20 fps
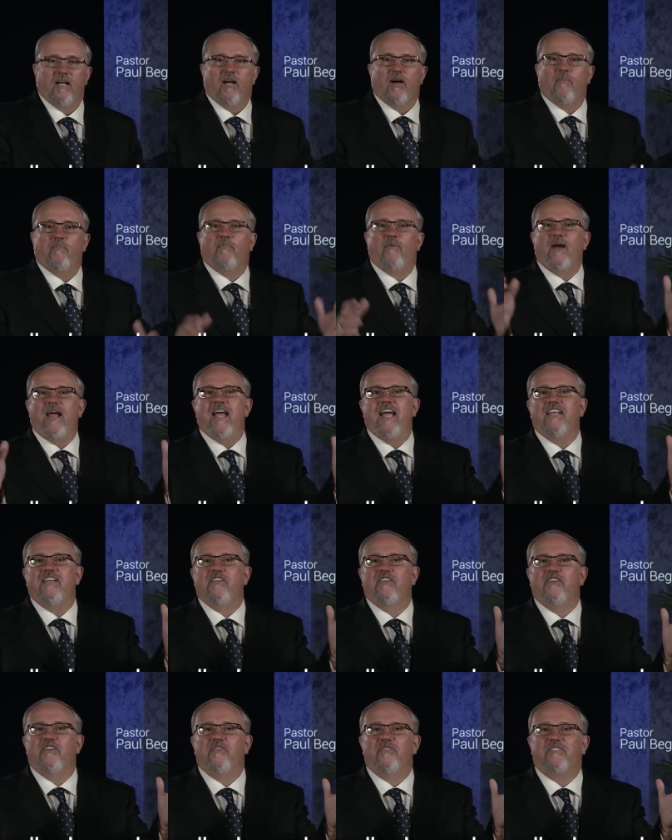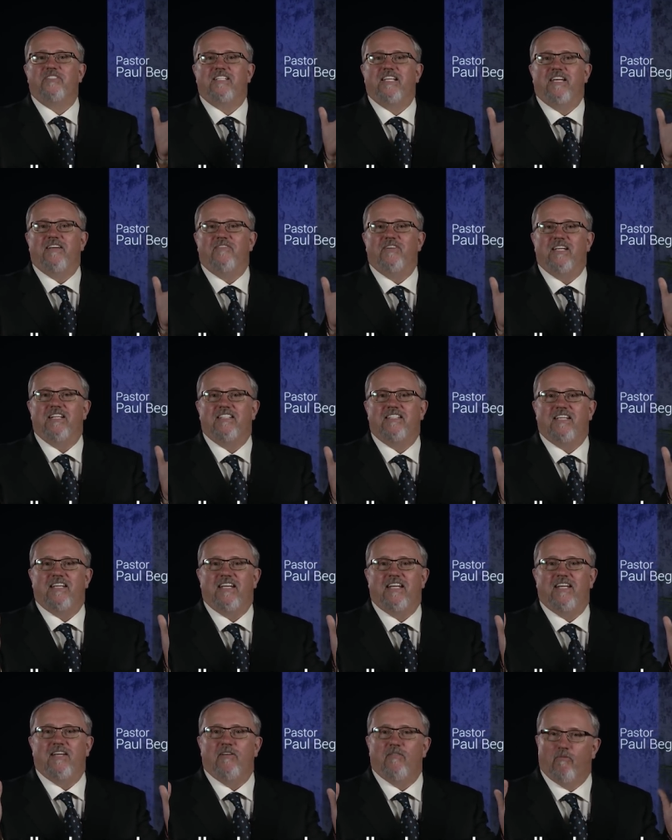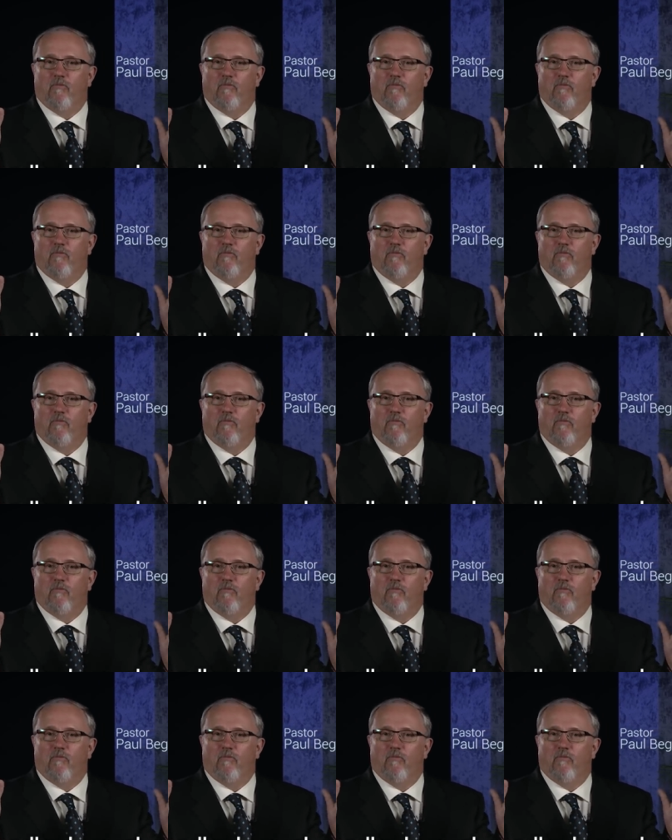A brand new DVD,